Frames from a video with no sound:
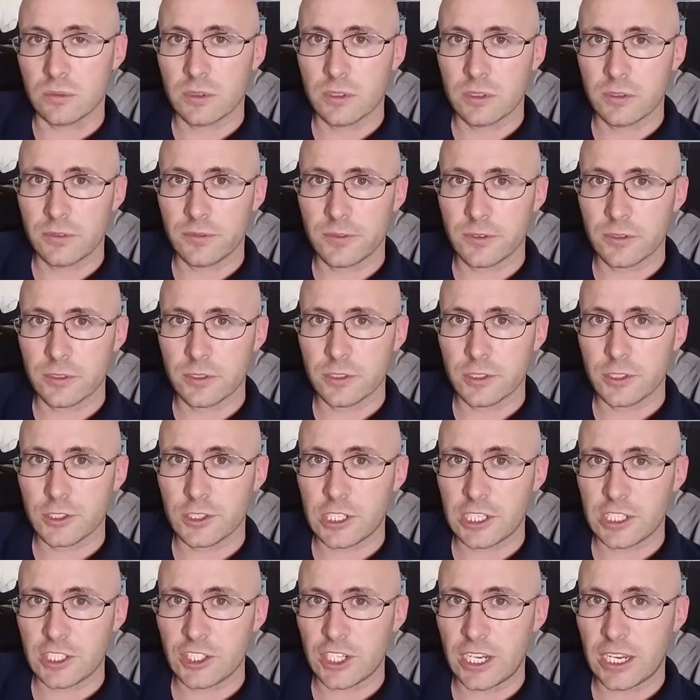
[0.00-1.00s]
the
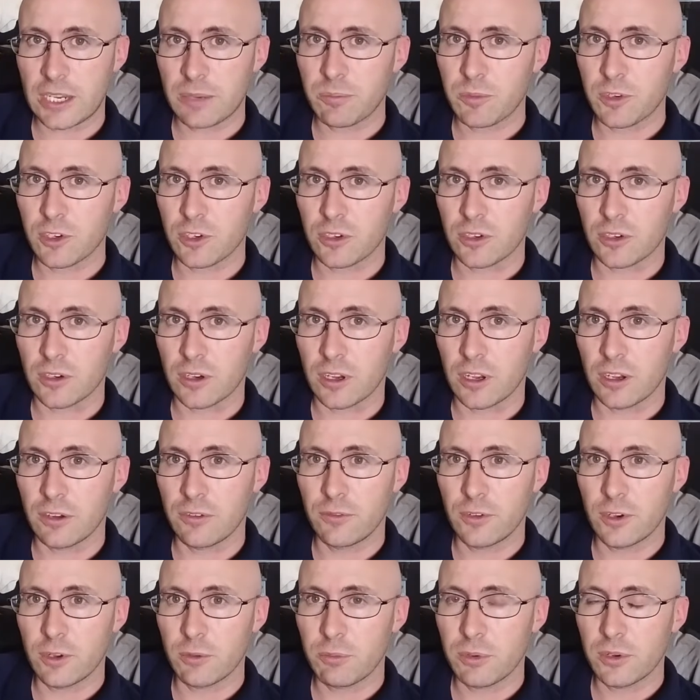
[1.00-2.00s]
first chapter of
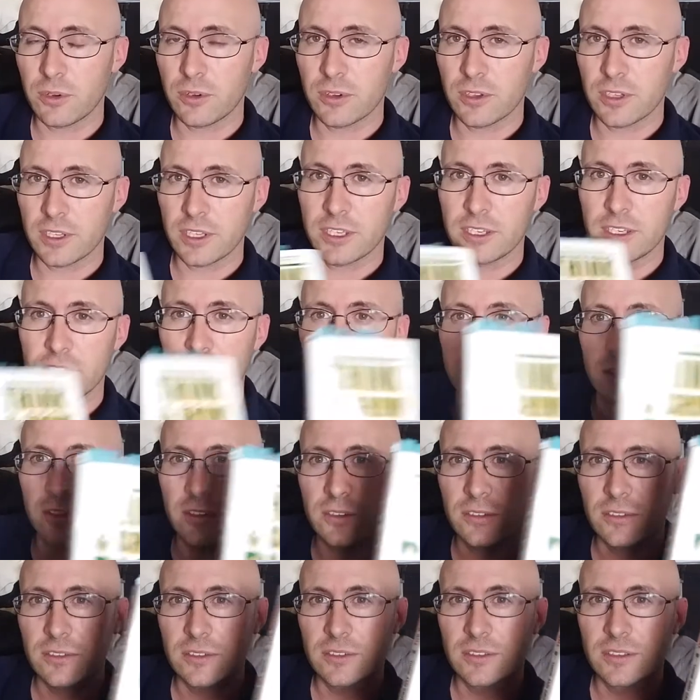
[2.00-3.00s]
Napoleon
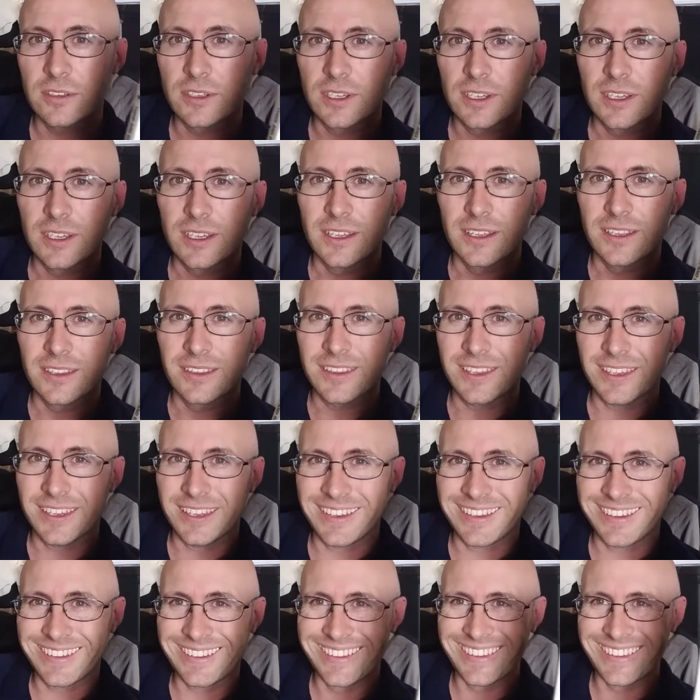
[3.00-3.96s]
Hill's Think